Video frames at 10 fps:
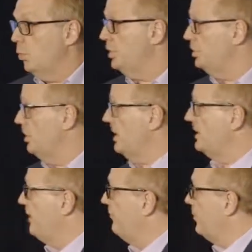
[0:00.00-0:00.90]
When you look
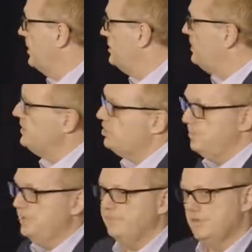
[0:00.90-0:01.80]
at that from a
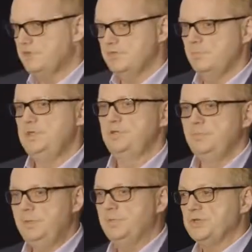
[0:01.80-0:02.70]
B2B versus a
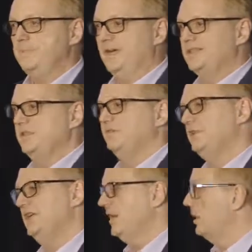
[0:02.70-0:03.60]
B2C perspective, the
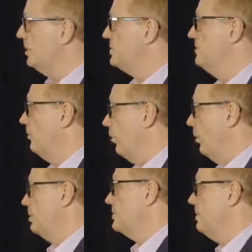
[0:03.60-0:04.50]
data looks even
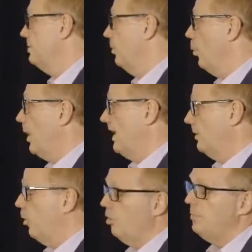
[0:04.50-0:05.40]
worse. While
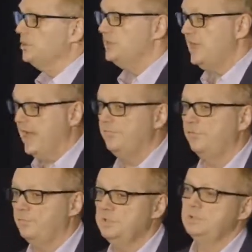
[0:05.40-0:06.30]
almost half
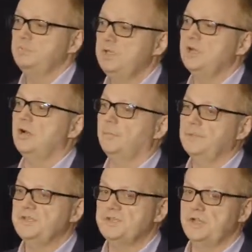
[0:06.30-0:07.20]
of B2B
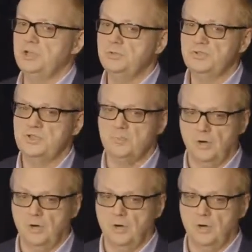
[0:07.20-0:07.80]
companies are using